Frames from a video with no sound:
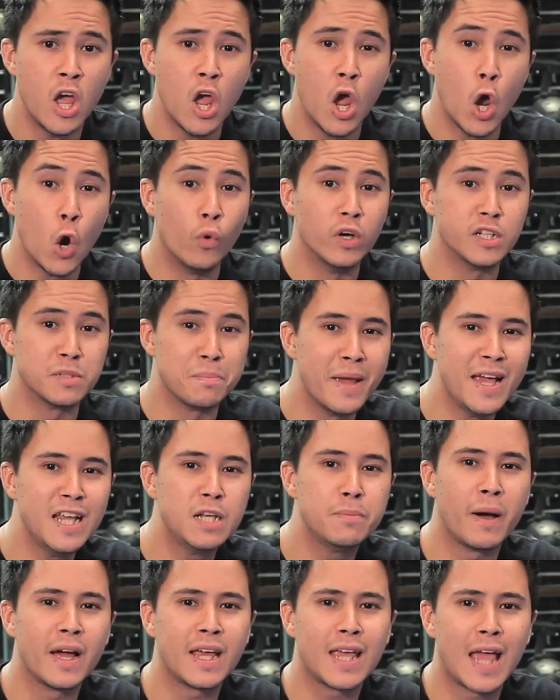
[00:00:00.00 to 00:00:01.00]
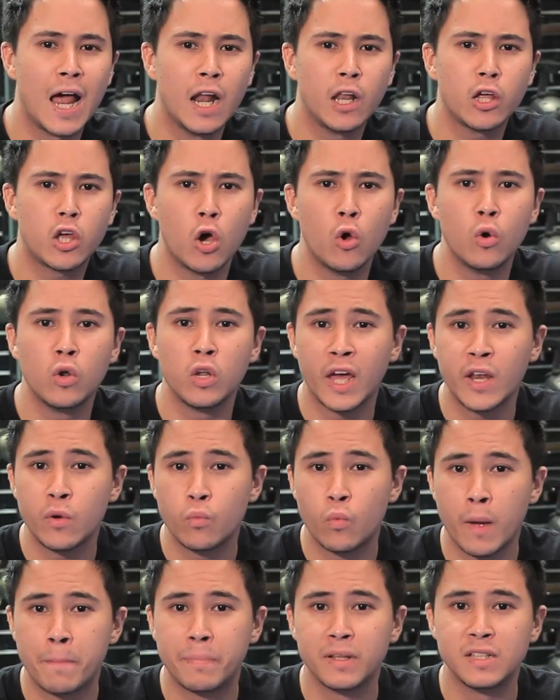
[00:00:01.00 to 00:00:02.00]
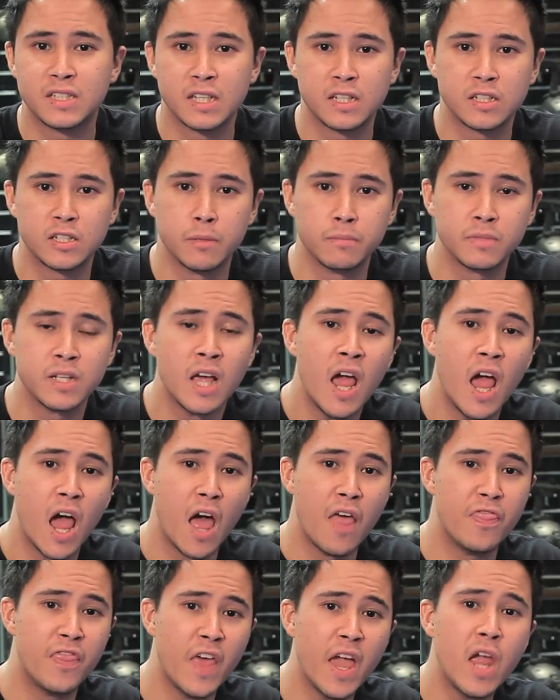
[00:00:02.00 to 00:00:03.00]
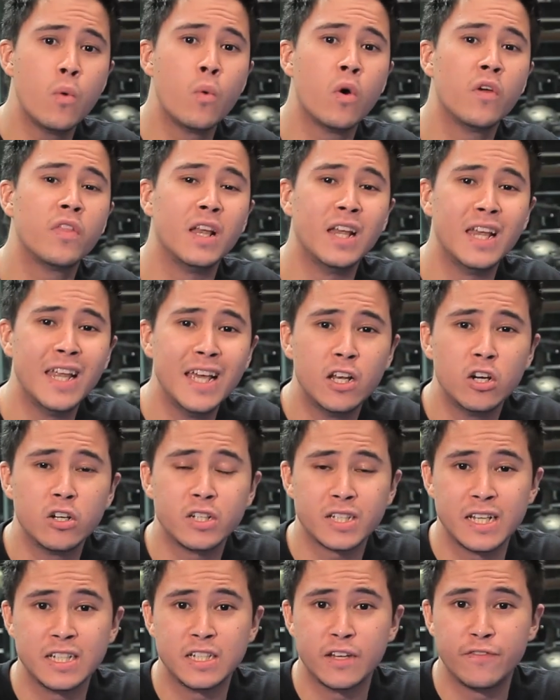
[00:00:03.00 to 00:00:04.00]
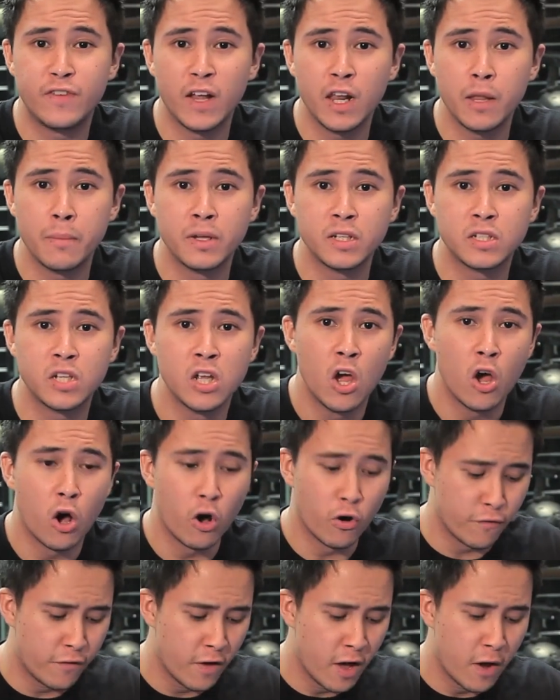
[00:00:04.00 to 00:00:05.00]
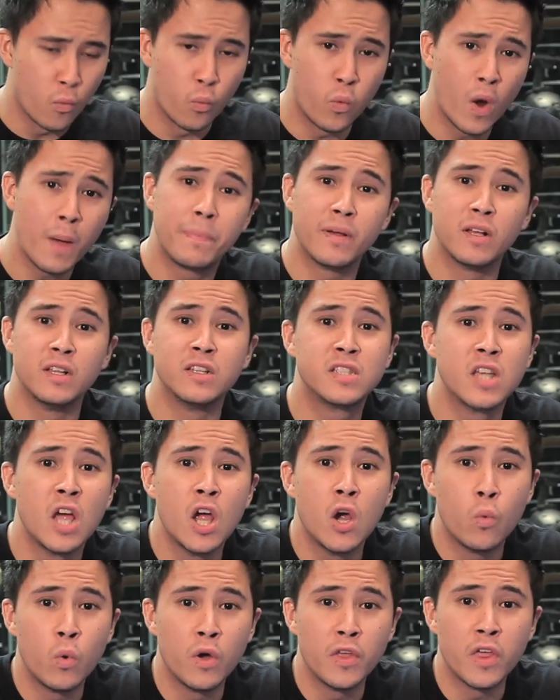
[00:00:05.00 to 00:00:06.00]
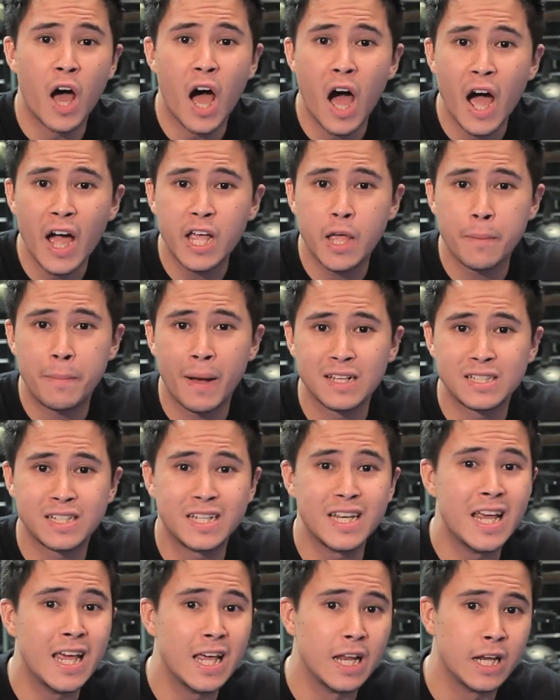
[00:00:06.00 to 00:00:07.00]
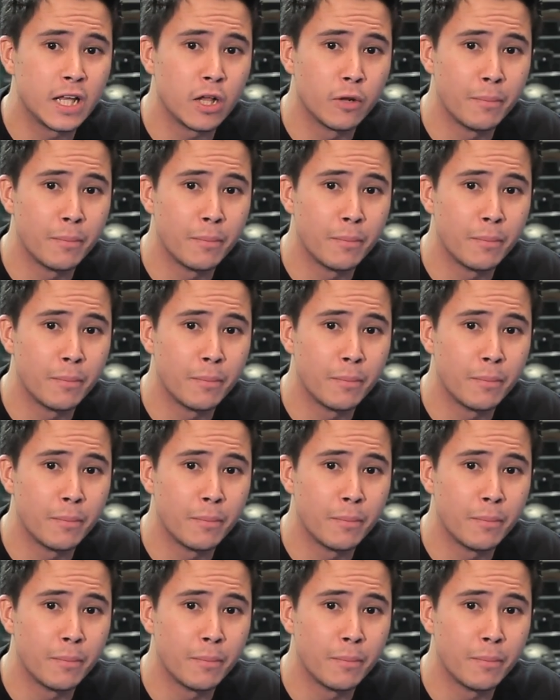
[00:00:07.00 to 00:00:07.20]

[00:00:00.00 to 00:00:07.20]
who was made by Calico Light Weapon Systems, and they were the leaders in development of weapons with high-capacity helical